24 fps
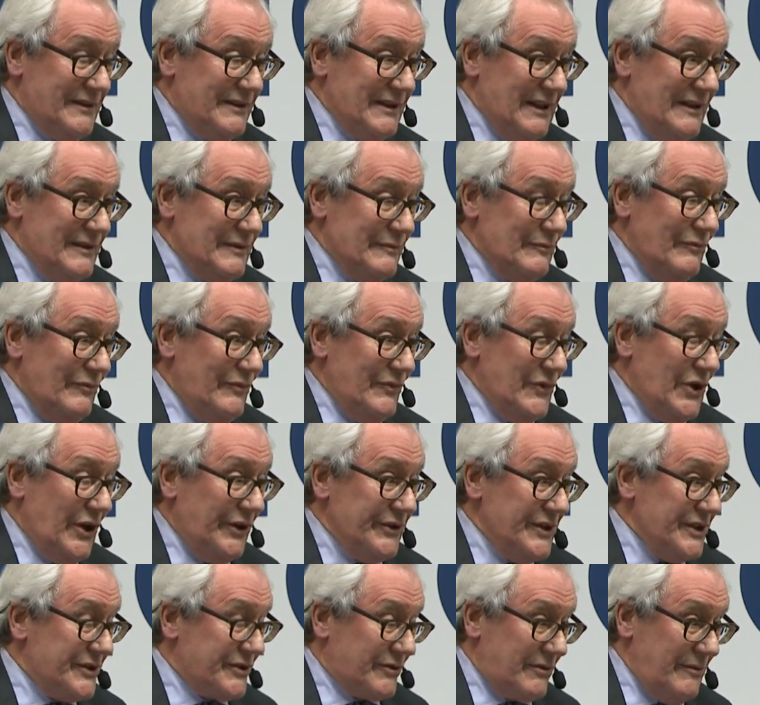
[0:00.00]
and
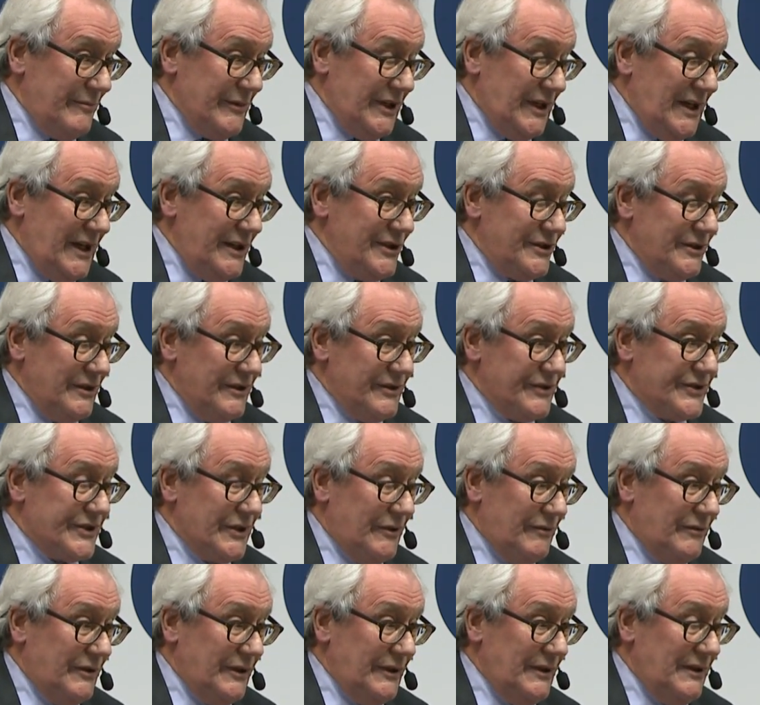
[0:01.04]
non-discrimination and
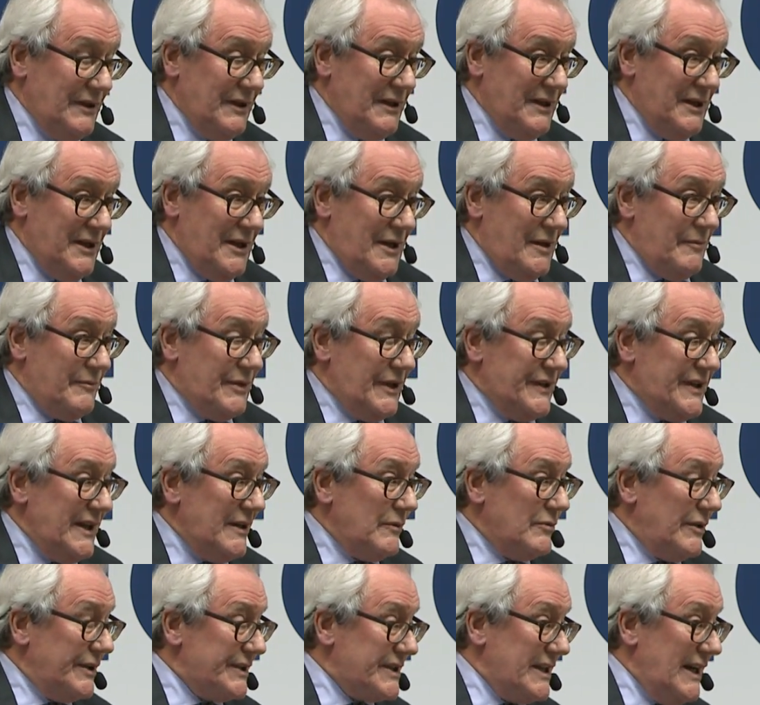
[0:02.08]
so on. But I
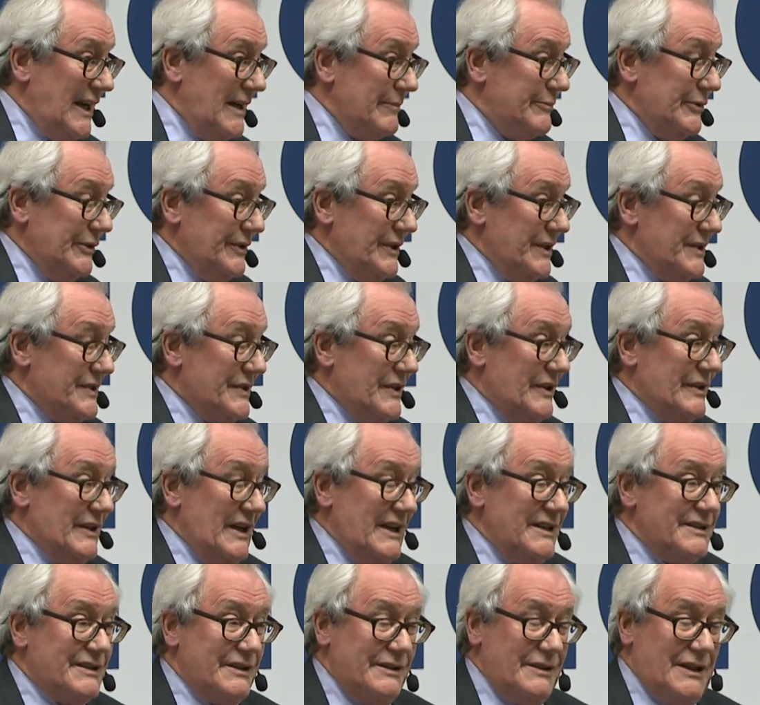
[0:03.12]
think what's happened is that
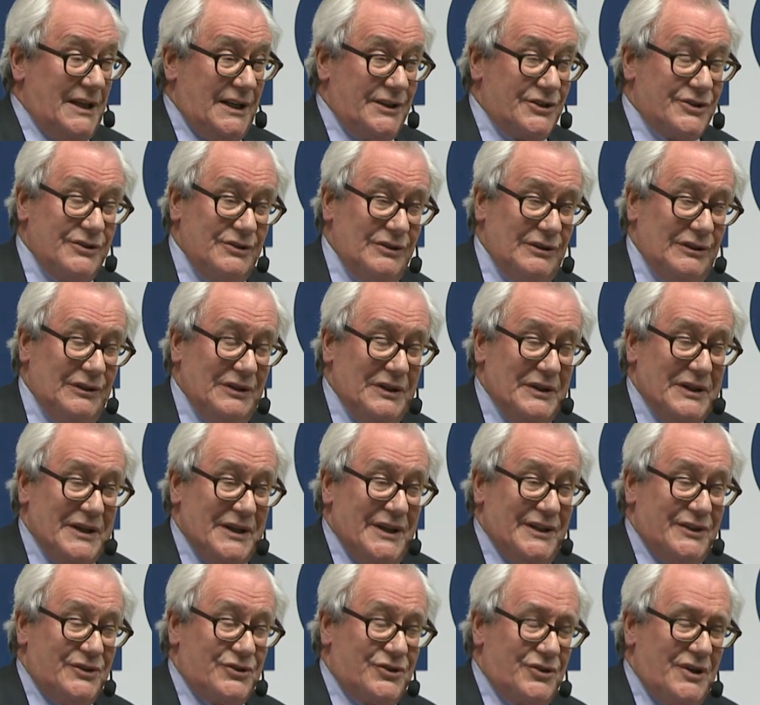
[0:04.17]
the international
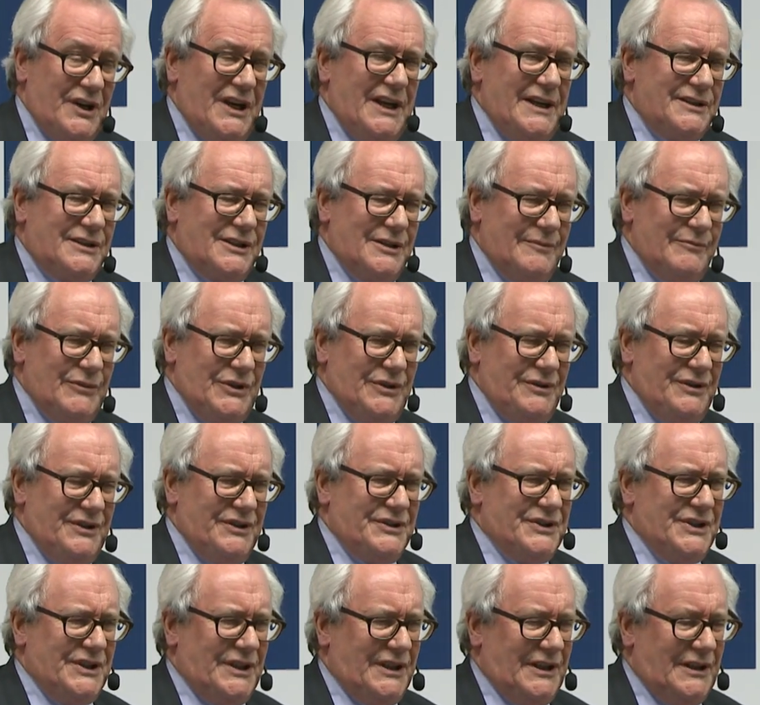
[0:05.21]
trade
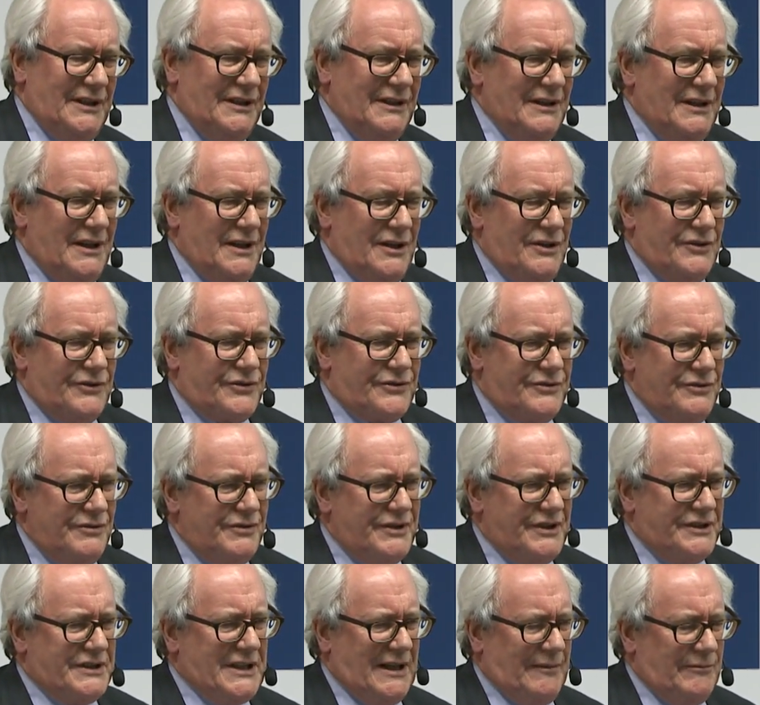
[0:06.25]
community, through
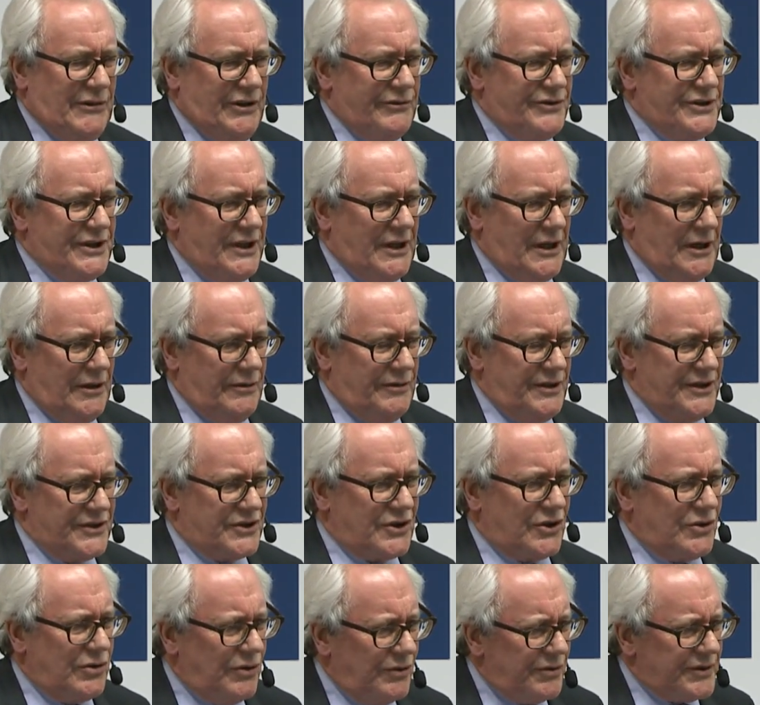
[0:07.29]
the WTO, has
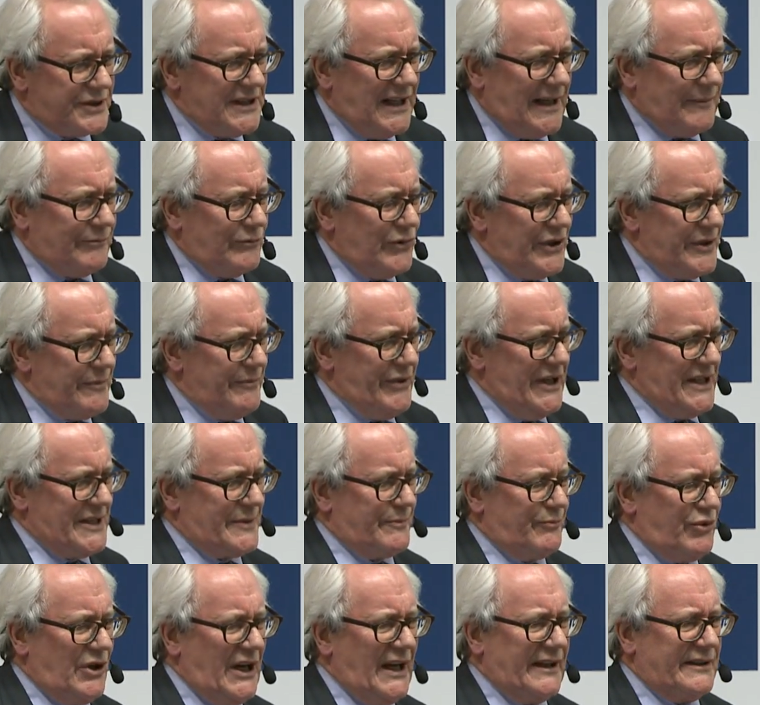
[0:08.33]
caught up with
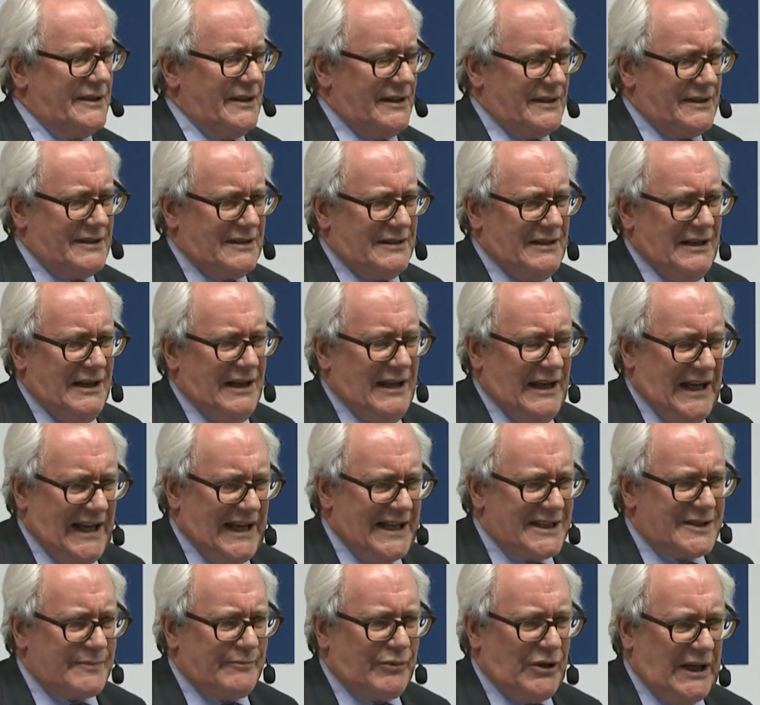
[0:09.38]
best practice
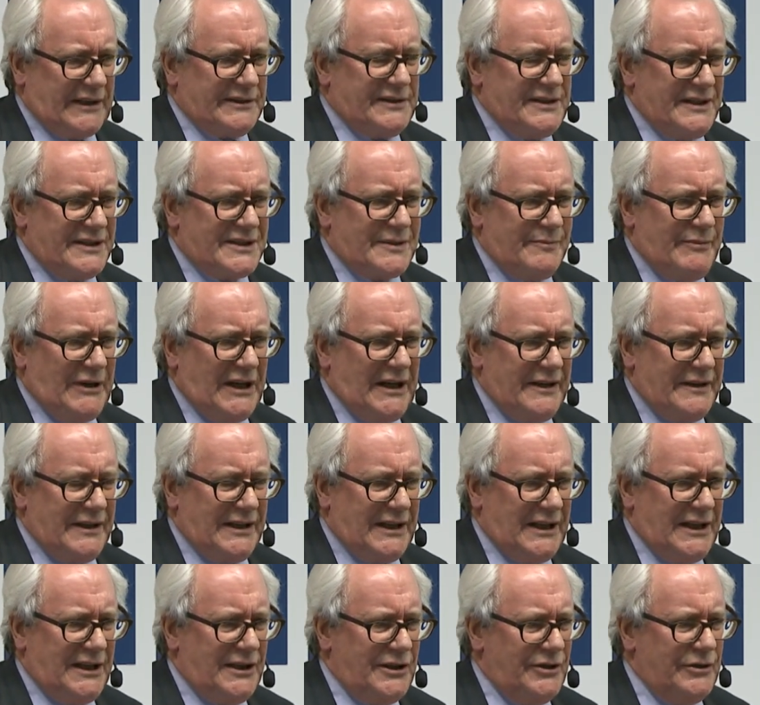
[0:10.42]
as practiced by
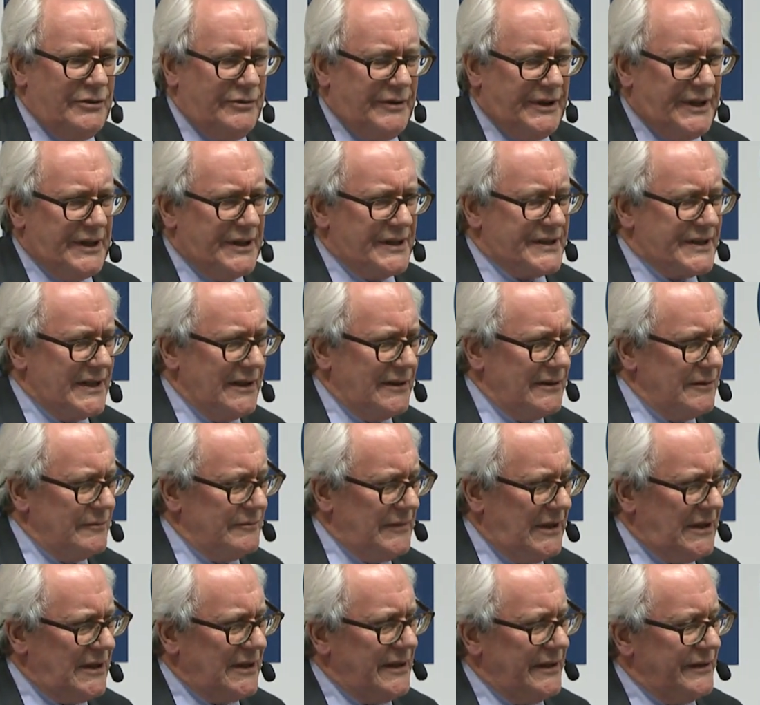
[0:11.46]
the EU in its single
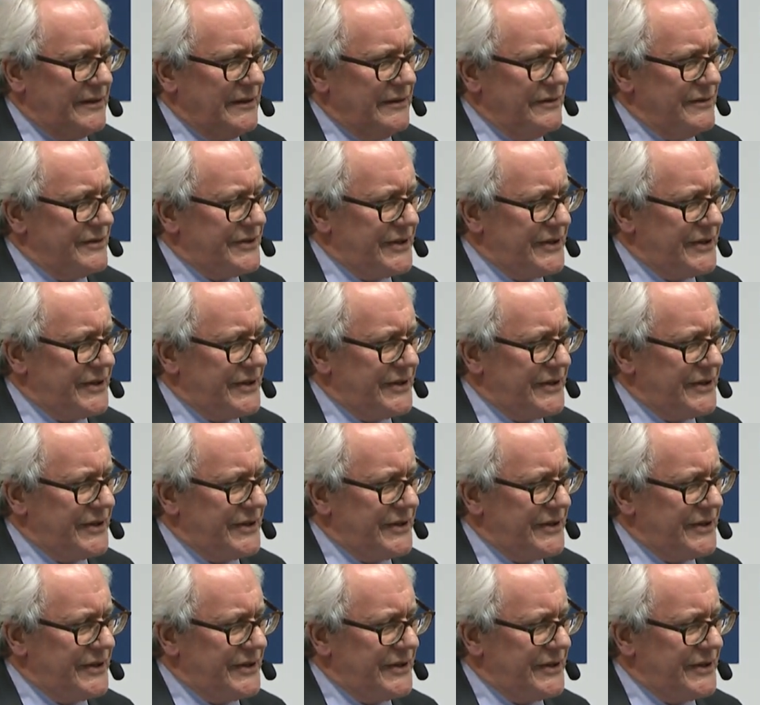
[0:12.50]
market and